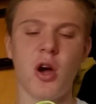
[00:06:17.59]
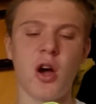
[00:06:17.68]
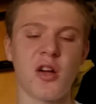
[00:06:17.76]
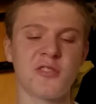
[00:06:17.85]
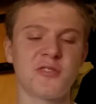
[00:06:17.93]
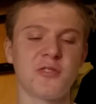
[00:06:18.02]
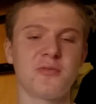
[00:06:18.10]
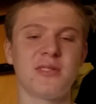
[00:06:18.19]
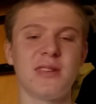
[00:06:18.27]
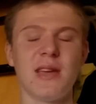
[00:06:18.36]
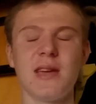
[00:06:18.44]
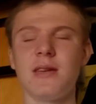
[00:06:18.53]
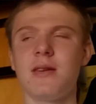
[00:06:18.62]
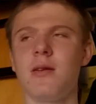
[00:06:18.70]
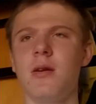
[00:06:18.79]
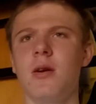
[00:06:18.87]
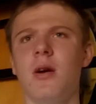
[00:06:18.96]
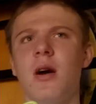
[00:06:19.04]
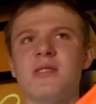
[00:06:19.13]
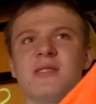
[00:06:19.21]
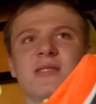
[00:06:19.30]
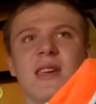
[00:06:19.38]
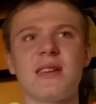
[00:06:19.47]
Also did a
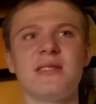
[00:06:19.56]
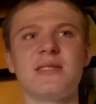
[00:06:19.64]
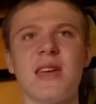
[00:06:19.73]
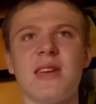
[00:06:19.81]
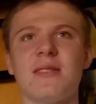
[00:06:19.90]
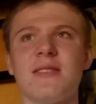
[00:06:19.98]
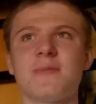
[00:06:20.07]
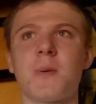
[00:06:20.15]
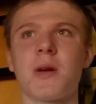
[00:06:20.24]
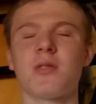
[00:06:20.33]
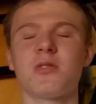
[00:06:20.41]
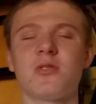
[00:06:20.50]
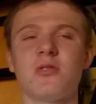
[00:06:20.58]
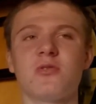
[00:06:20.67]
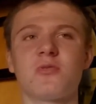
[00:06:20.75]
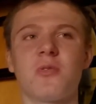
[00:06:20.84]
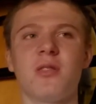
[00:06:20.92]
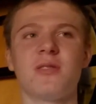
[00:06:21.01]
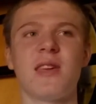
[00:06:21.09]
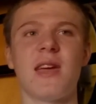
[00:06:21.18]
steady stay in this pair of shoes once,